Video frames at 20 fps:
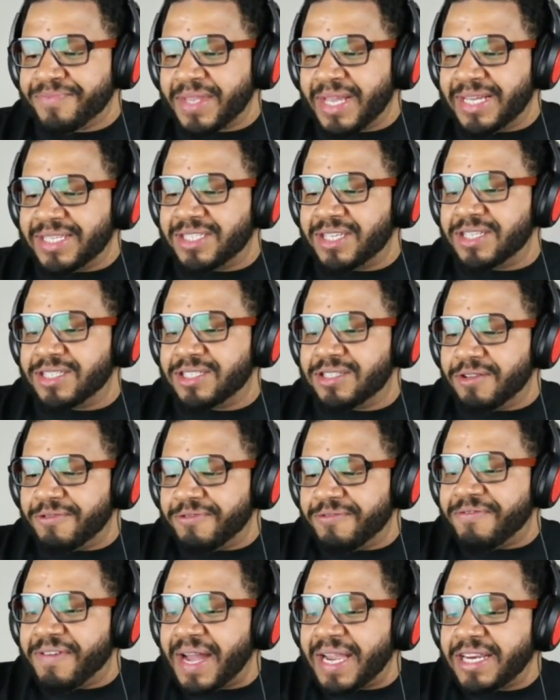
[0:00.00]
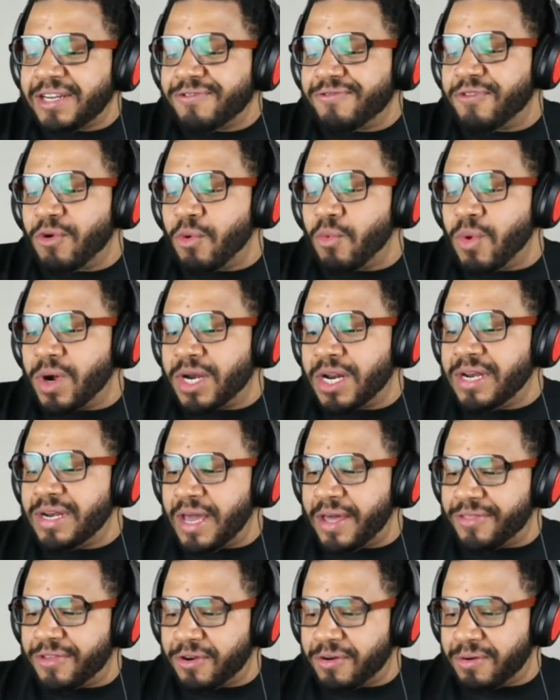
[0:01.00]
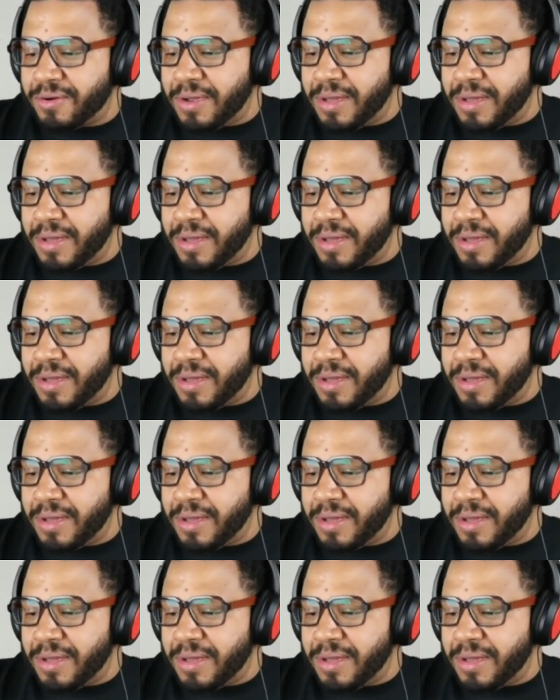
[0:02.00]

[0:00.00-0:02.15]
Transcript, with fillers: It says the fight for one another